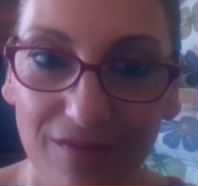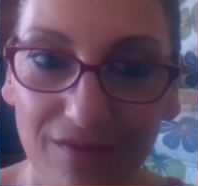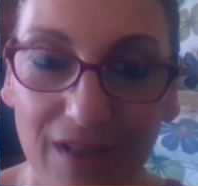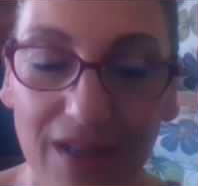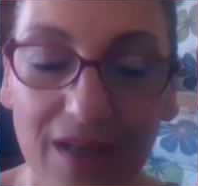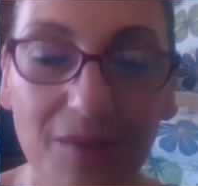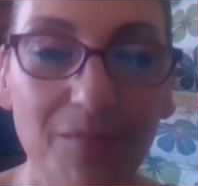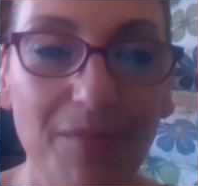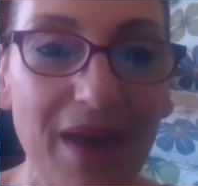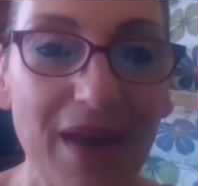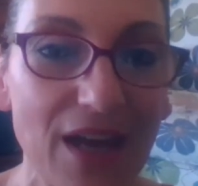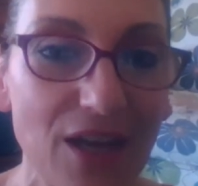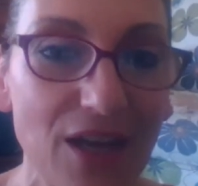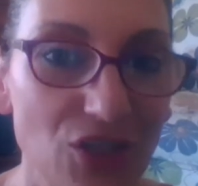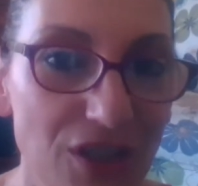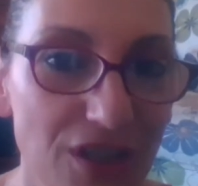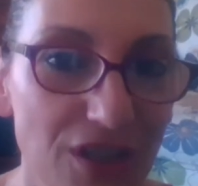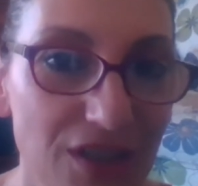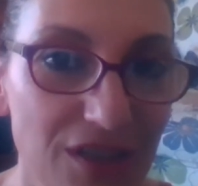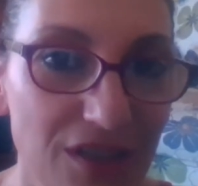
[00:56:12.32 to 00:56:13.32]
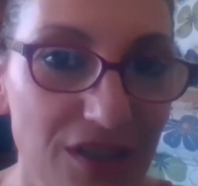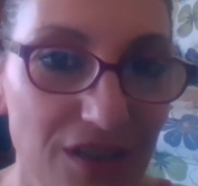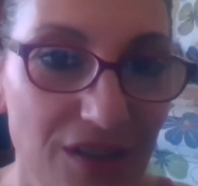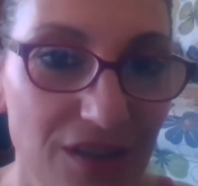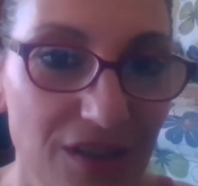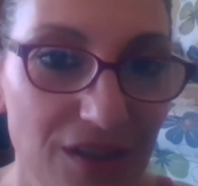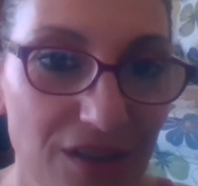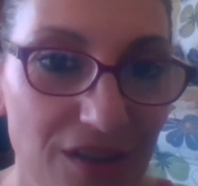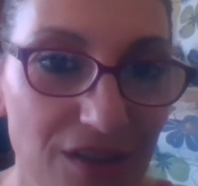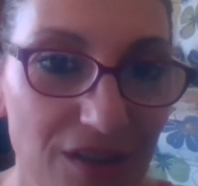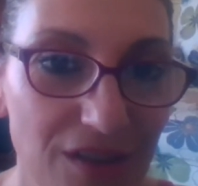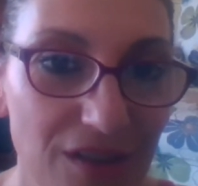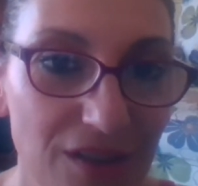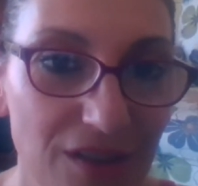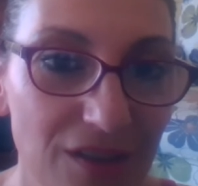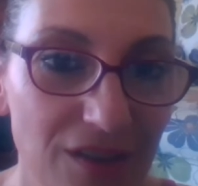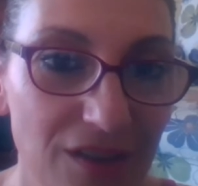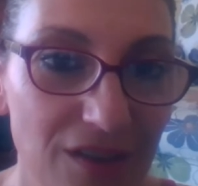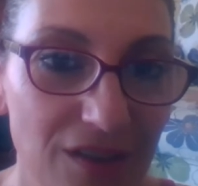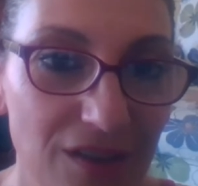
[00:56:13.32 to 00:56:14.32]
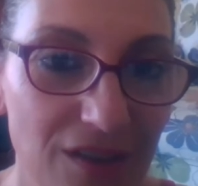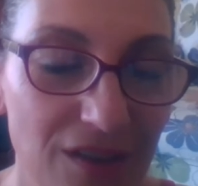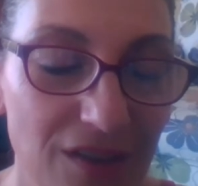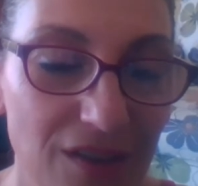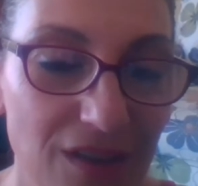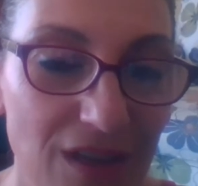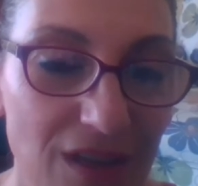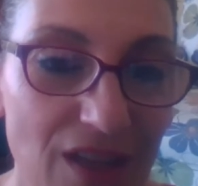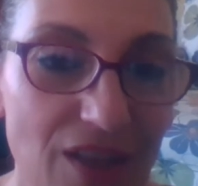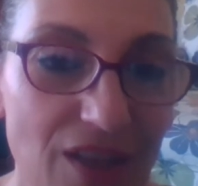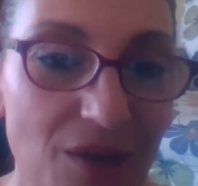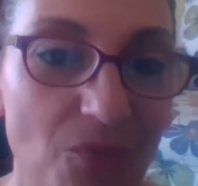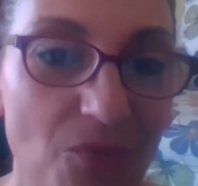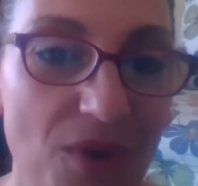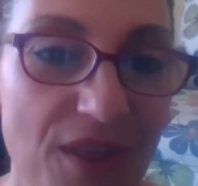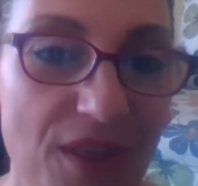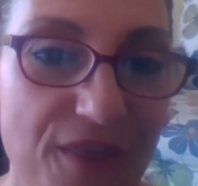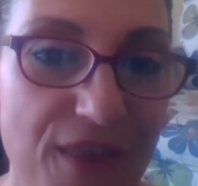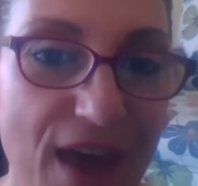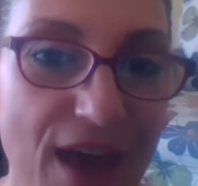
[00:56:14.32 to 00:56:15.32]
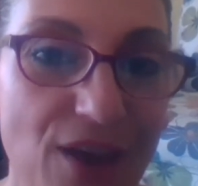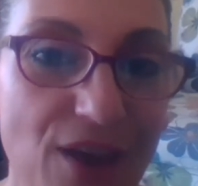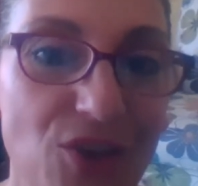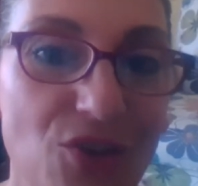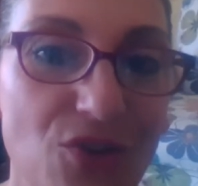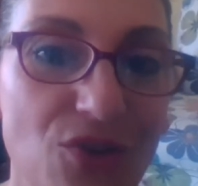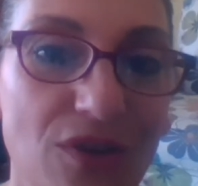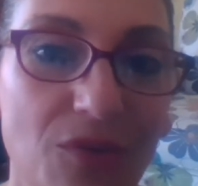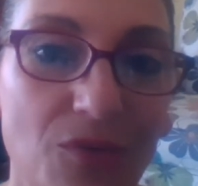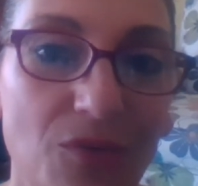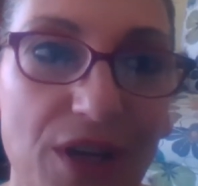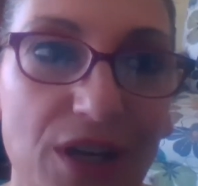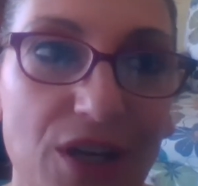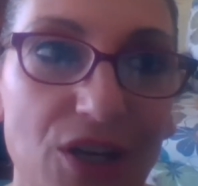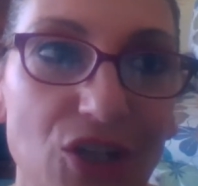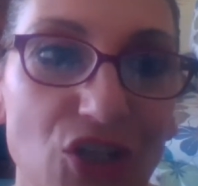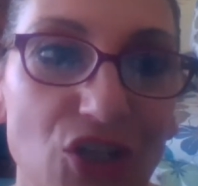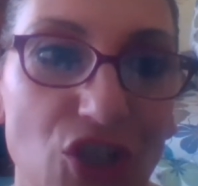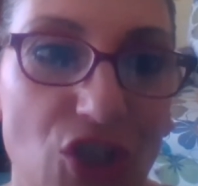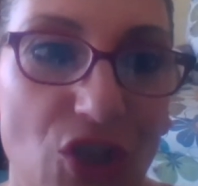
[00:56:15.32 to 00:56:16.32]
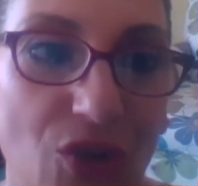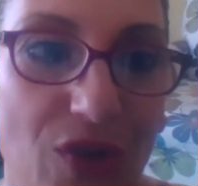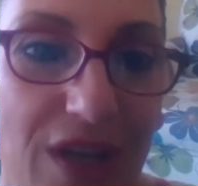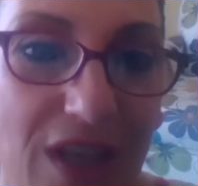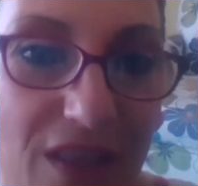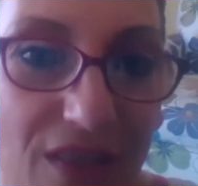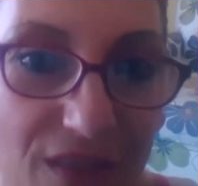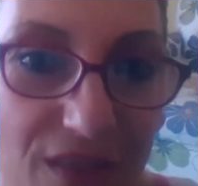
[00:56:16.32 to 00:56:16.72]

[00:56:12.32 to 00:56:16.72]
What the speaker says: And imagine that with that, you're reassuring